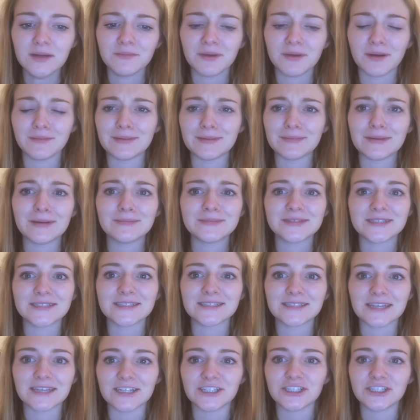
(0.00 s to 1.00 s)
but my mum did
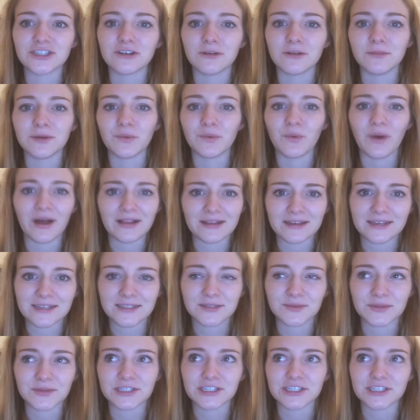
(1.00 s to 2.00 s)
say she got me
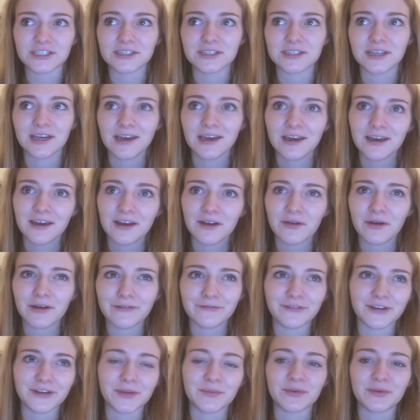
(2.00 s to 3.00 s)
wellies, which is quite
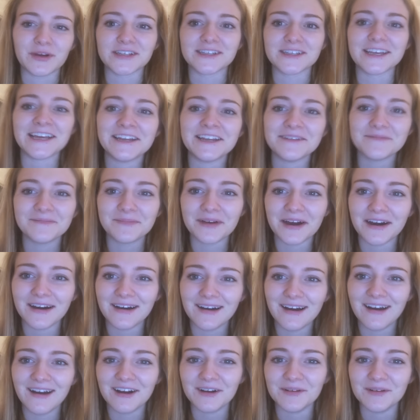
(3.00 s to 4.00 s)
a funny present,
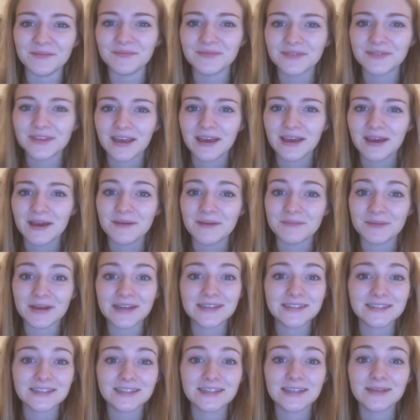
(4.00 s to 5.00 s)
but, um,
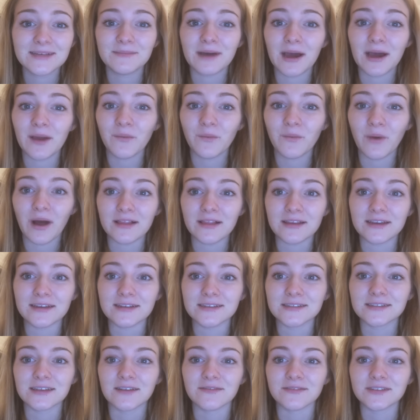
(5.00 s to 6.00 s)
basically my
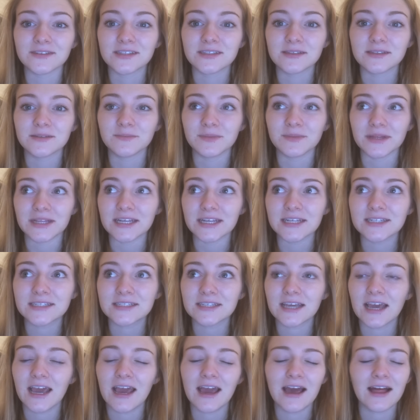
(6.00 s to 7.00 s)
wellies have
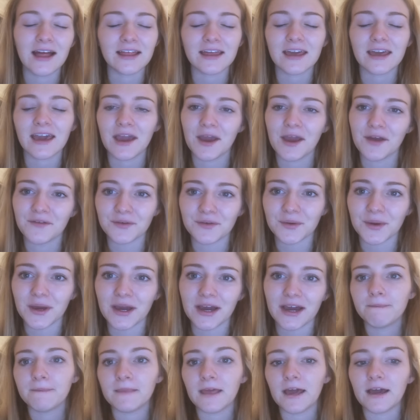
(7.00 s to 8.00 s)
split, like,
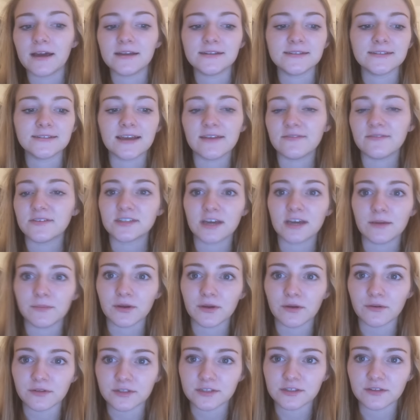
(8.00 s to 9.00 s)
everywhere, and every time I
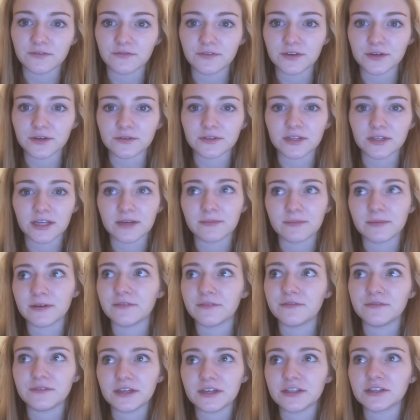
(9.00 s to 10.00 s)
go into the field, like, my
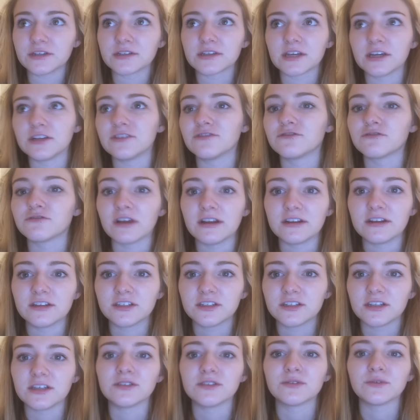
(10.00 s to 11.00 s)
feet just get
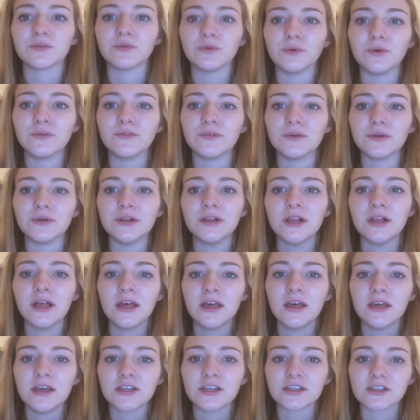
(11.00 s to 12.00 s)
drenched. It's awful.
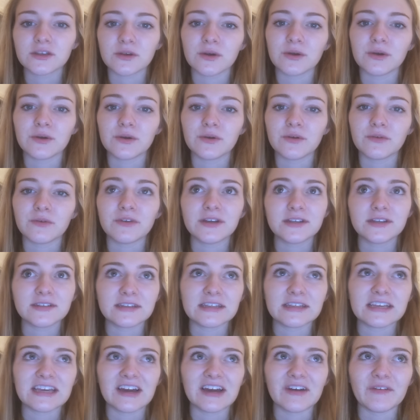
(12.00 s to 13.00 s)
So
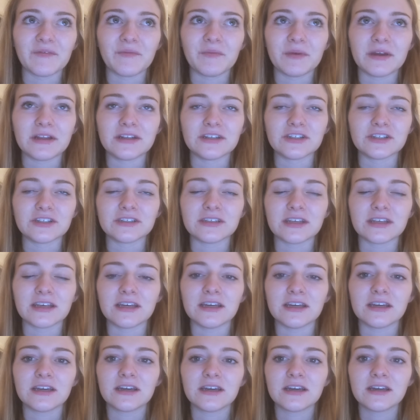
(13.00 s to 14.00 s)
recently I've been just,
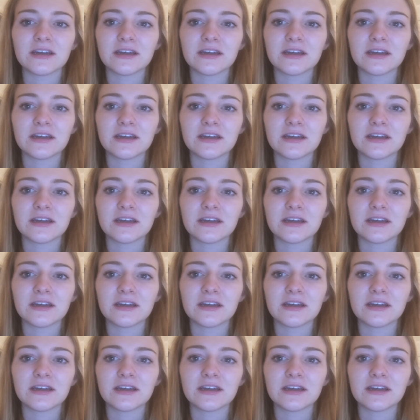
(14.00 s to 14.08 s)
like,